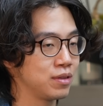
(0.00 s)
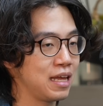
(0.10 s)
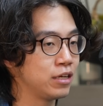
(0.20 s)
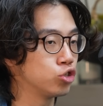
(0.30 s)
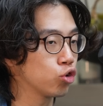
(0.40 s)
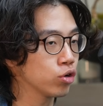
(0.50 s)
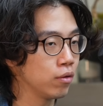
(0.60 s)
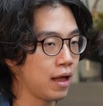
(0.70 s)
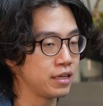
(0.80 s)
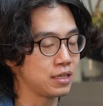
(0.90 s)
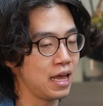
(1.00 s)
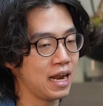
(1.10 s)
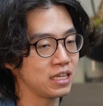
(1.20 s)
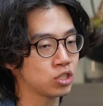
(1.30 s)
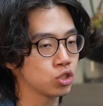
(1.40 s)
They internalize it. And
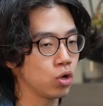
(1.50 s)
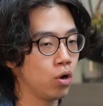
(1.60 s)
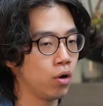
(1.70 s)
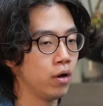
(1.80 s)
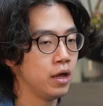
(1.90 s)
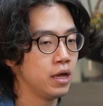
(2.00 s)
I saw